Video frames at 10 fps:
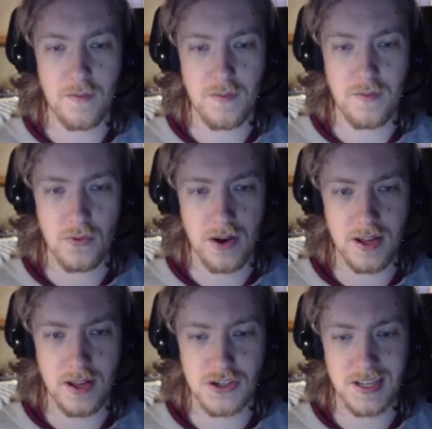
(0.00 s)
a few are
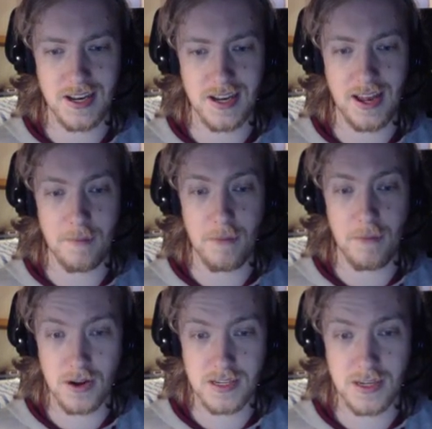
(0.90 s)
interested in
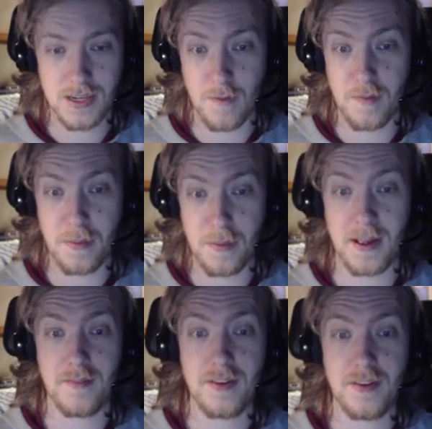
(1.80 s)
Among Us, and quite a few people
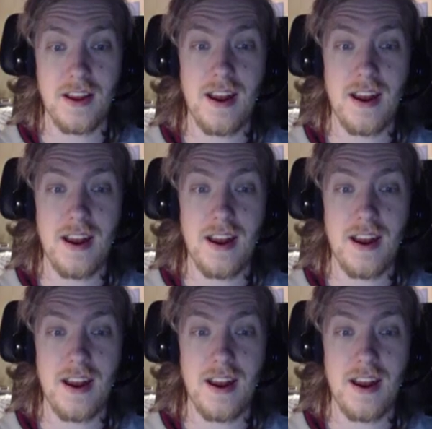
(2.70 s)
have